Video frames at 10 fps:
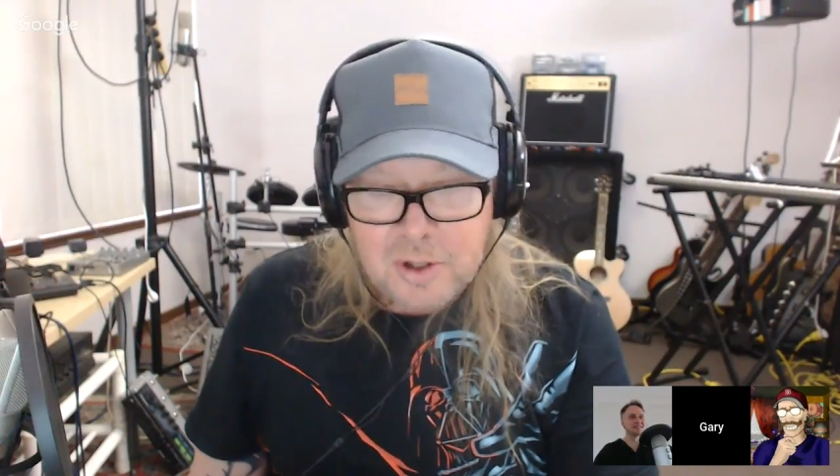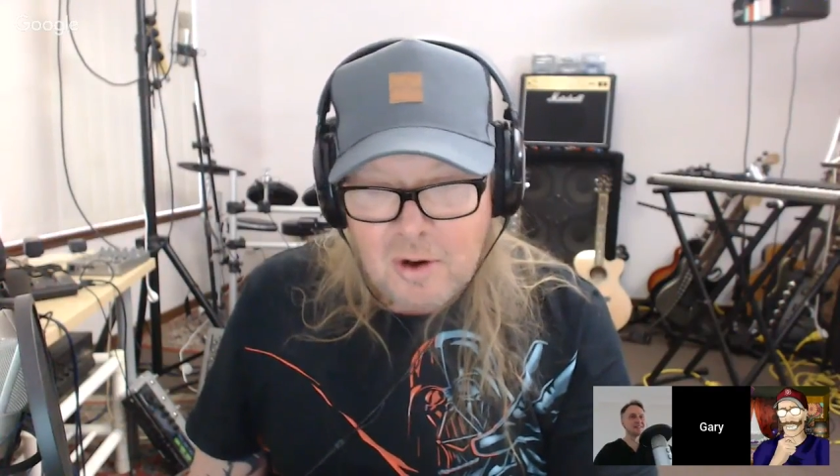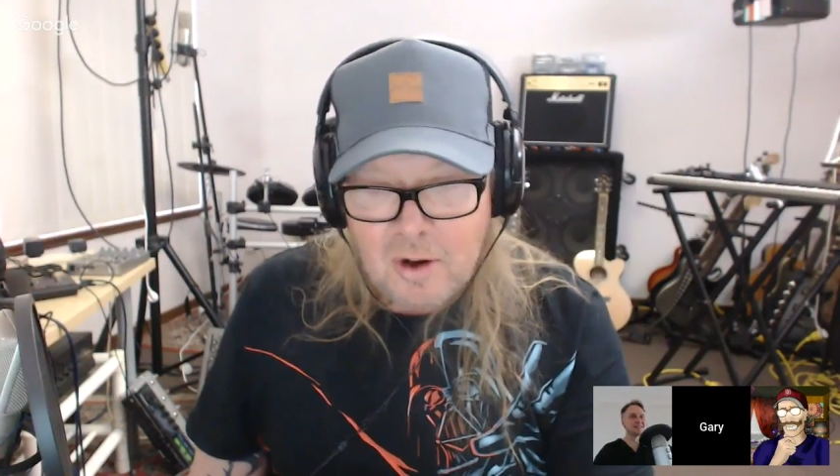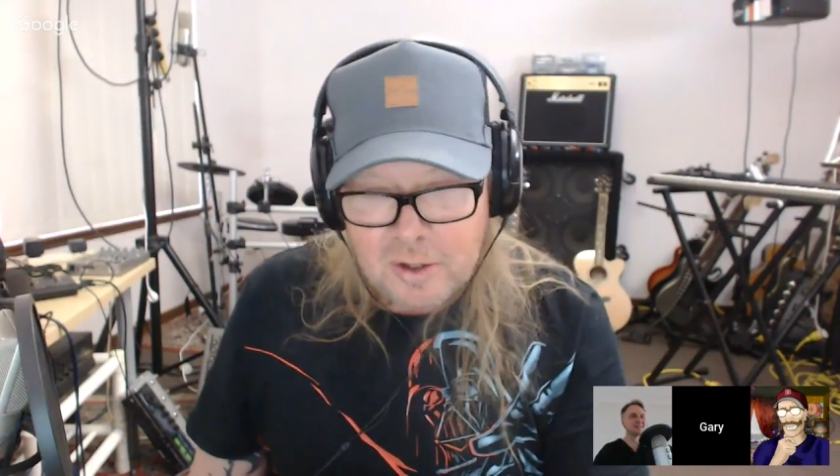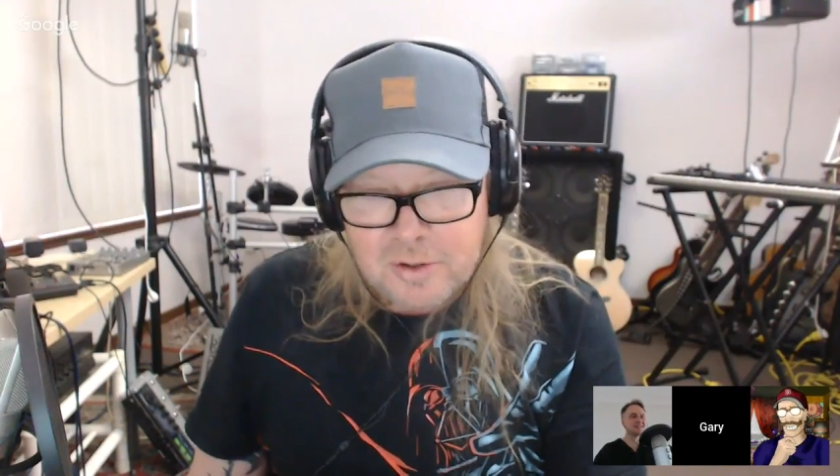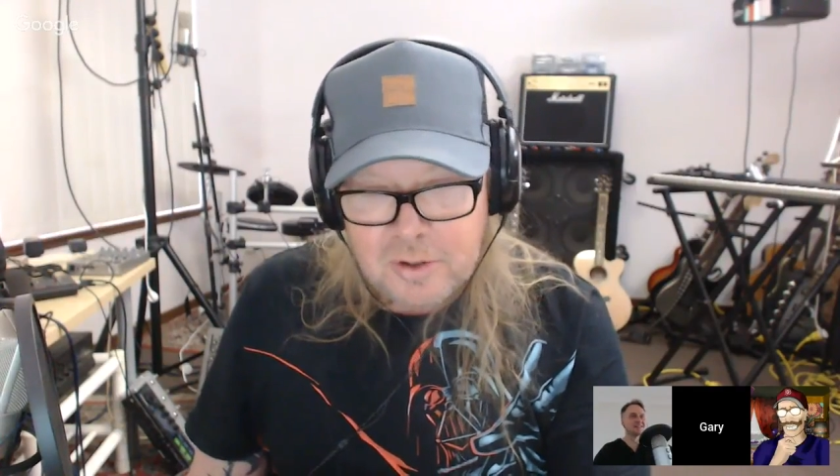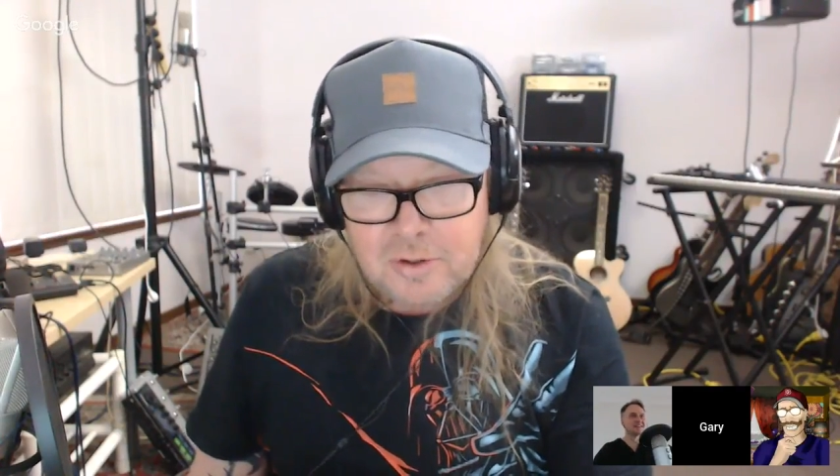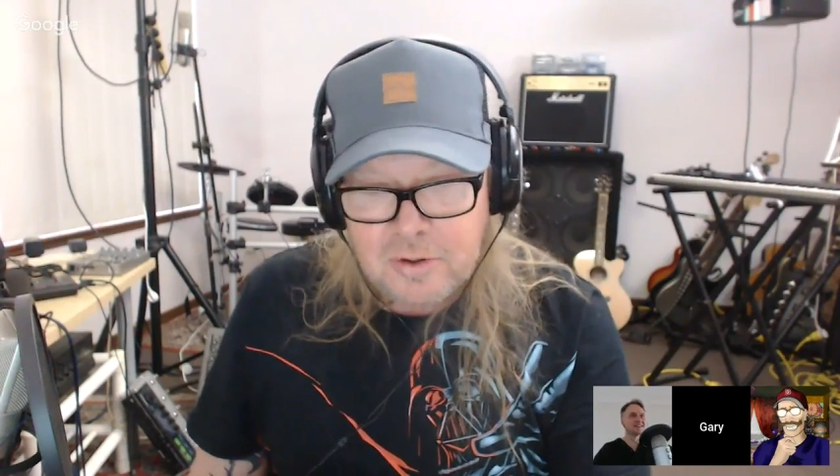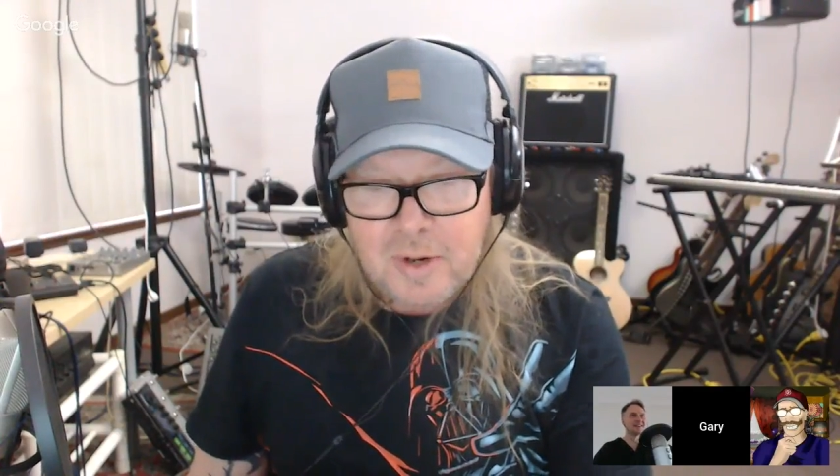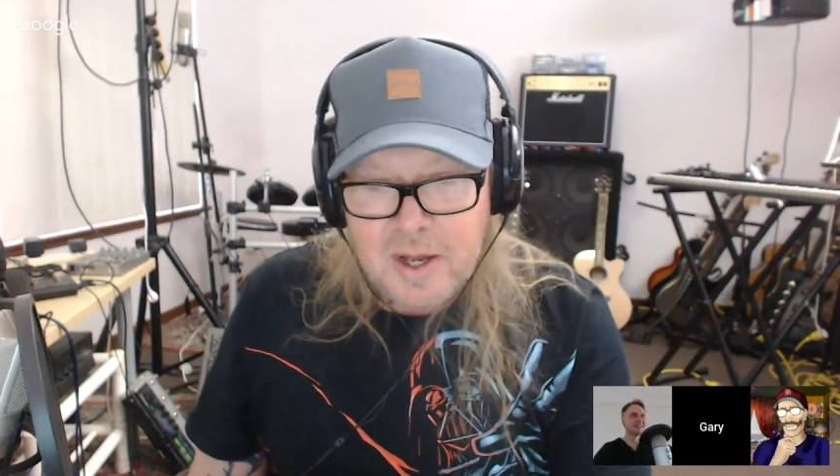I could
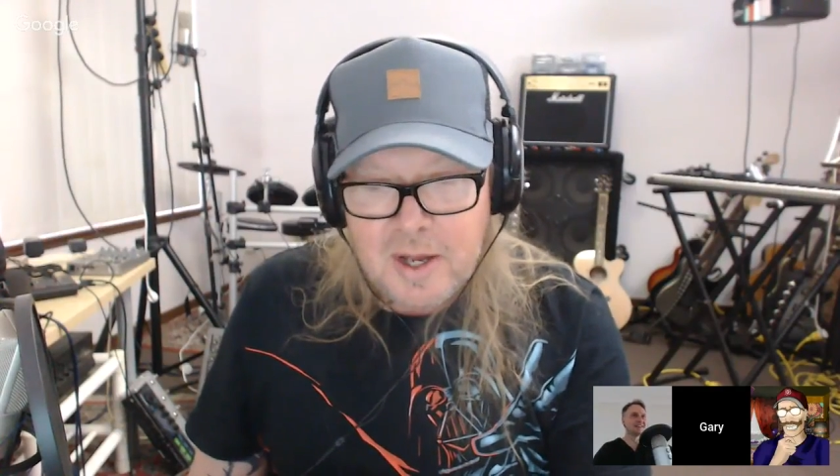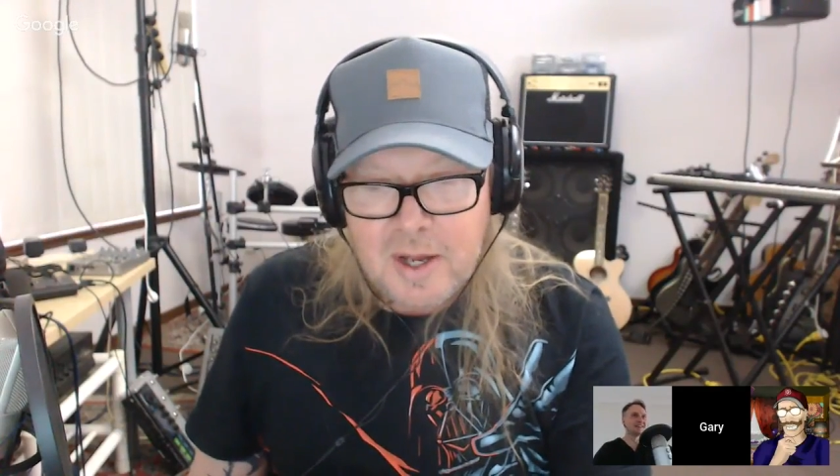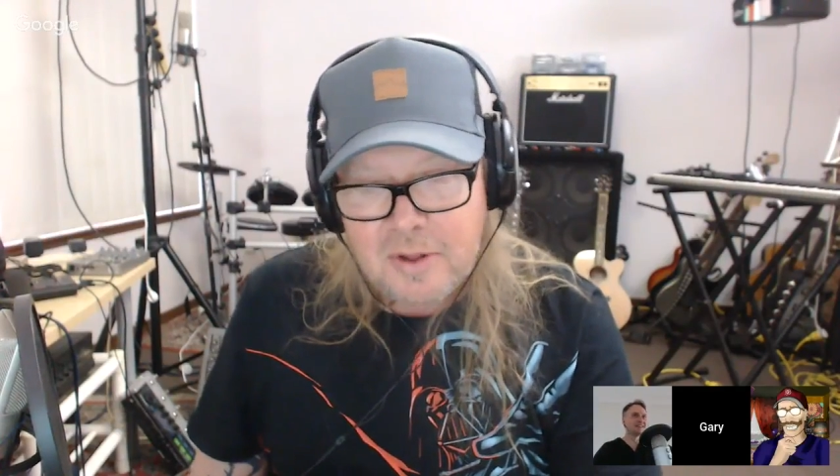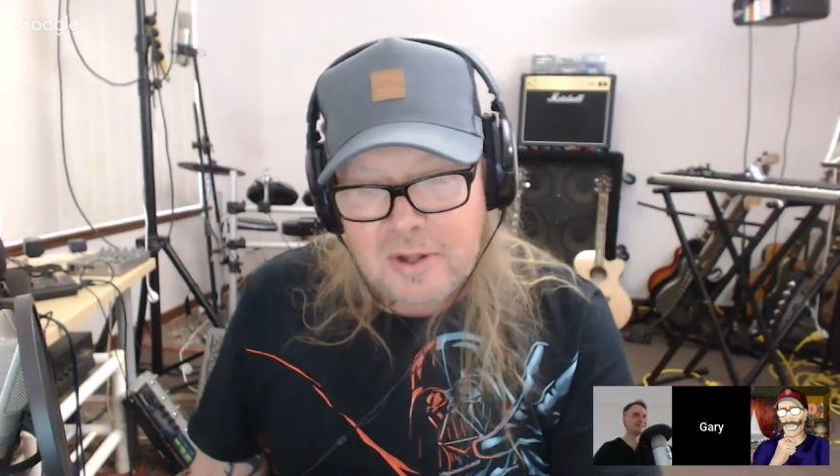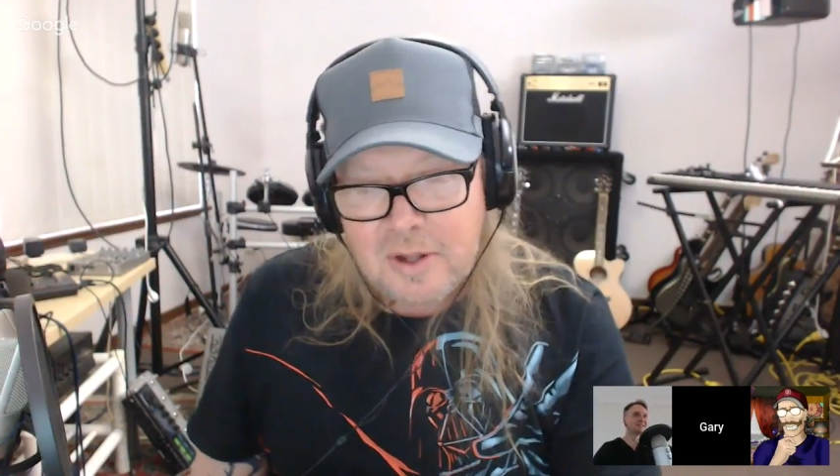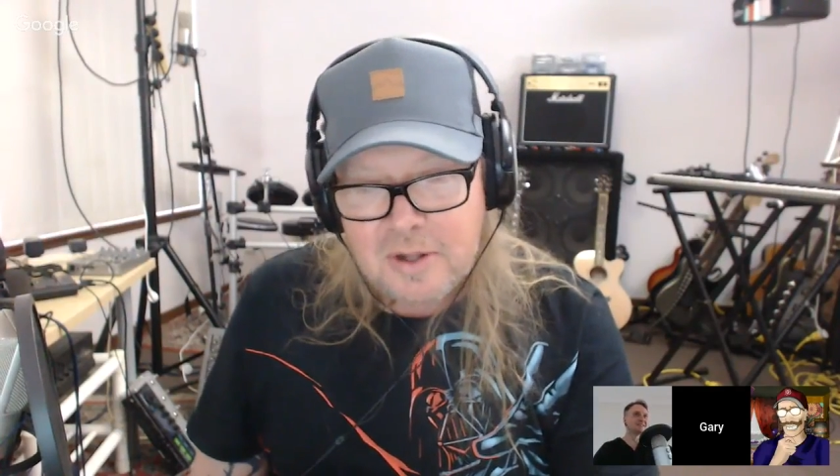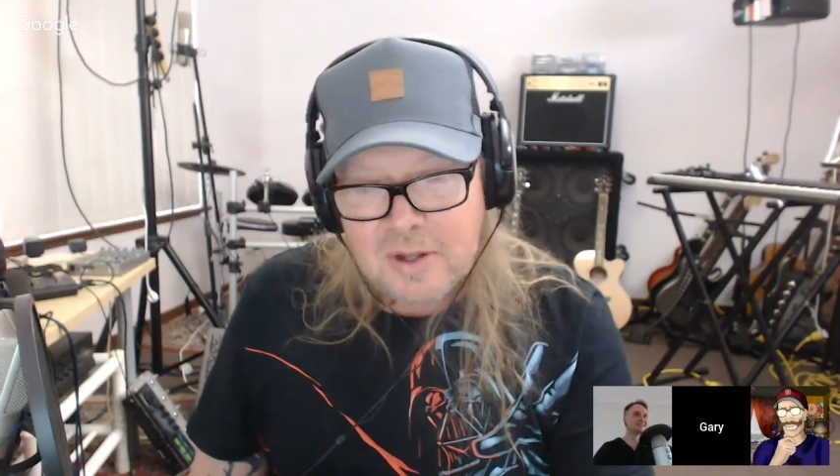turn around the